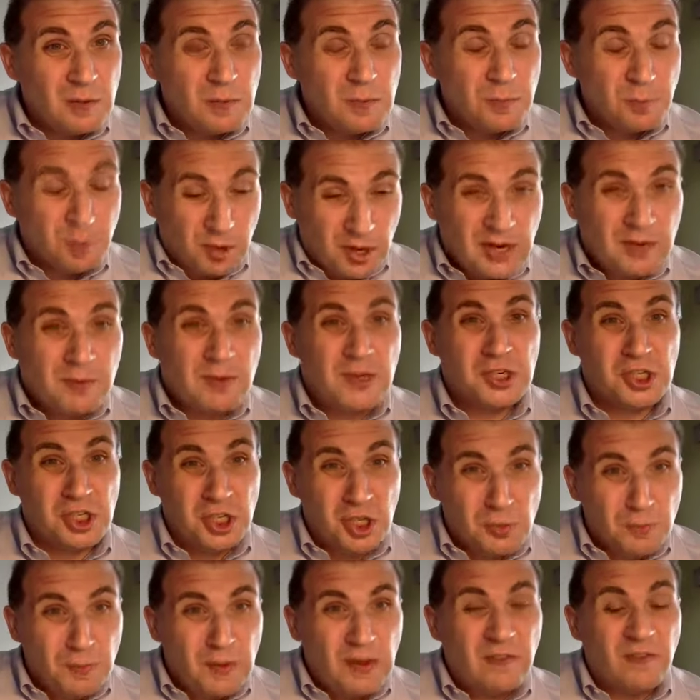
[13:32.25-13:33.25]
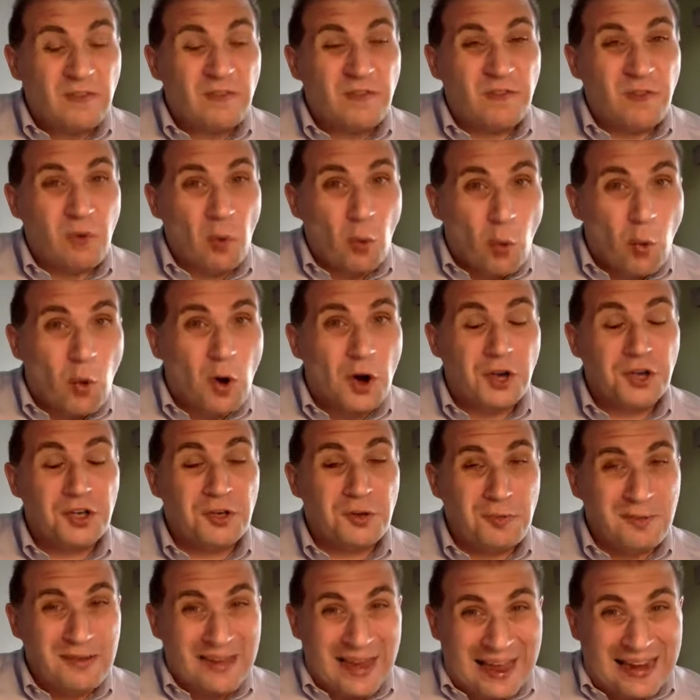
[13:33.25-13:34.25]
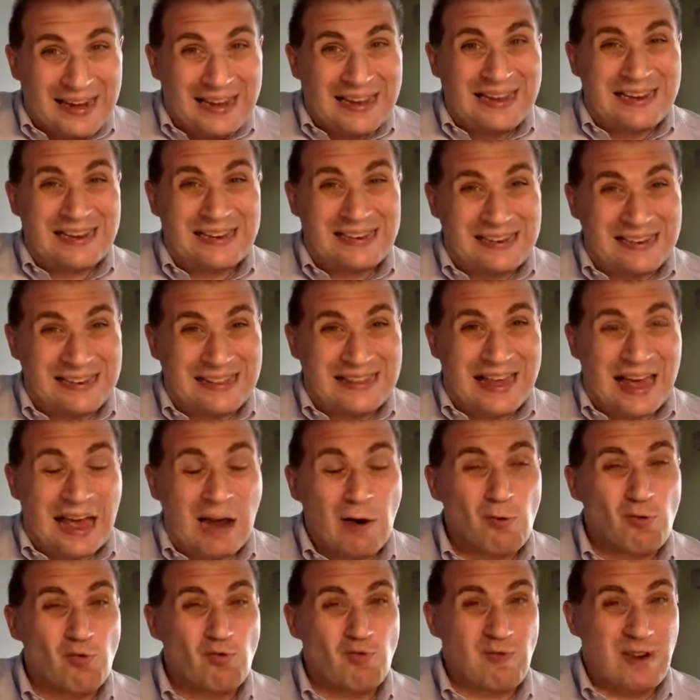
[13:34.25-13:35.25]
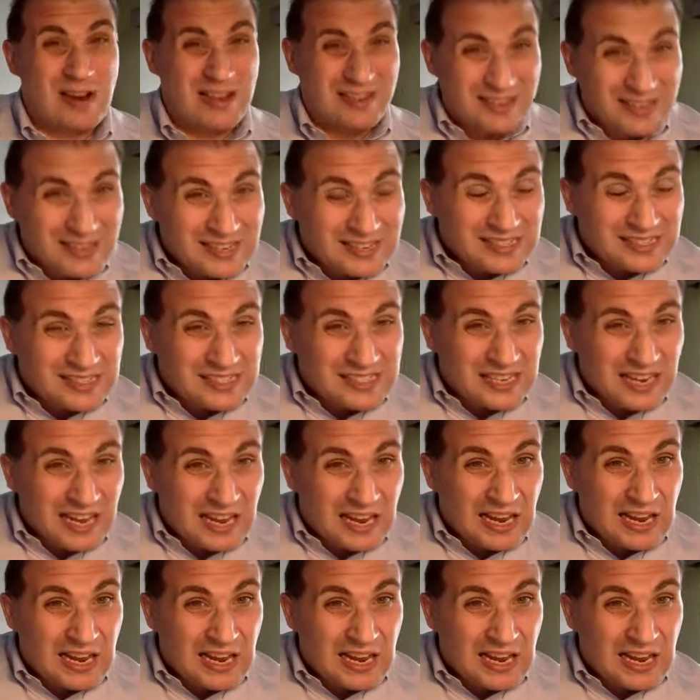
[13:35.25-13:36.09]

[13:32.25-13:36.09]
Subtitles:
pretty much before you get into that residency.